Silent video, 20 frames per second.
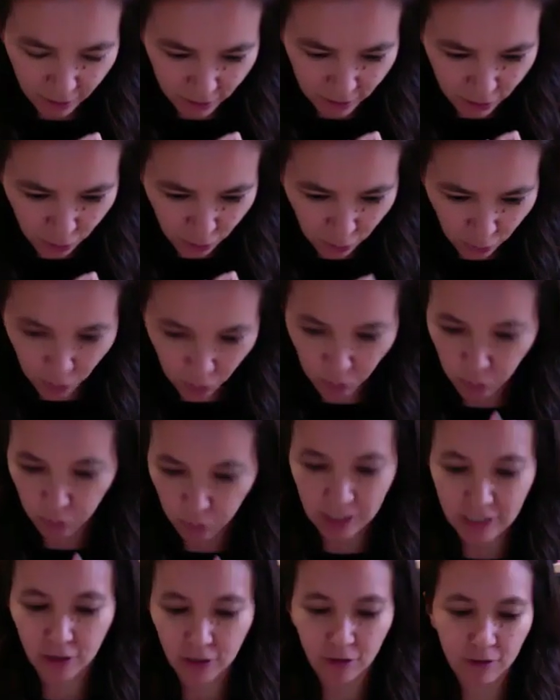total
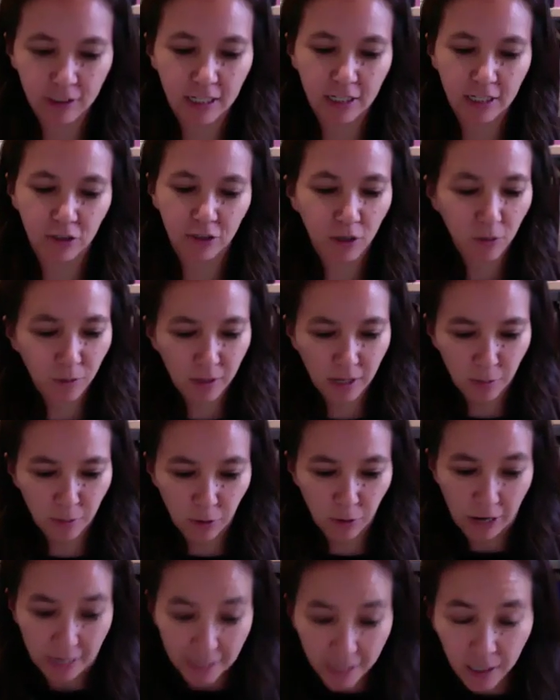raison d'etre when I'm
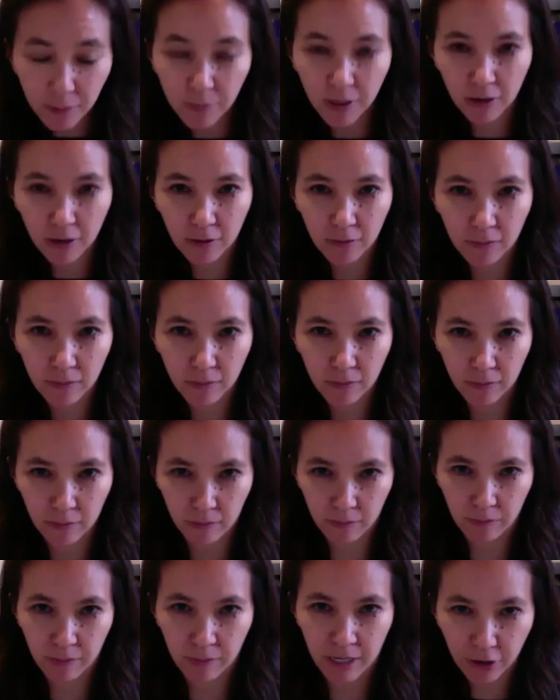writing about
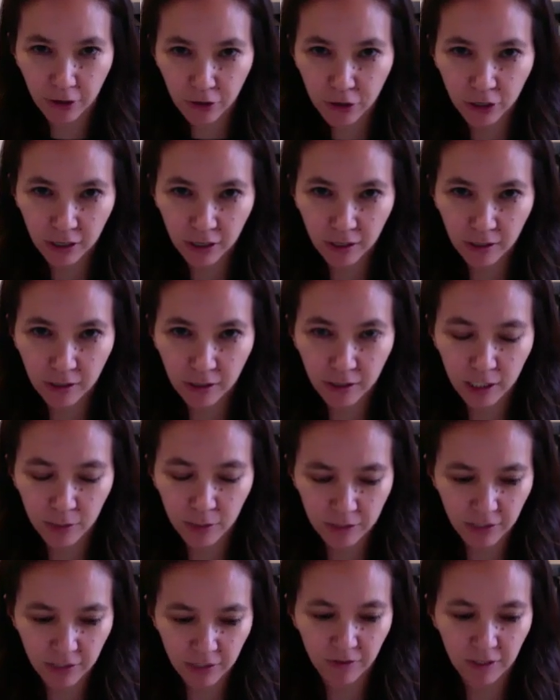parenthood
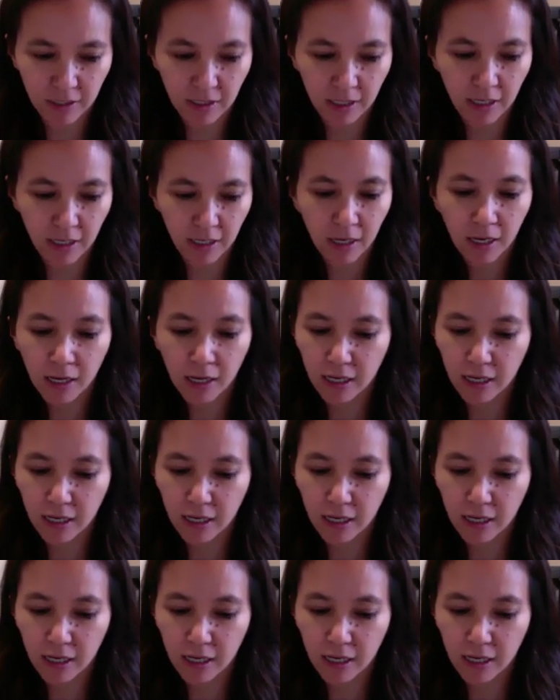specifically,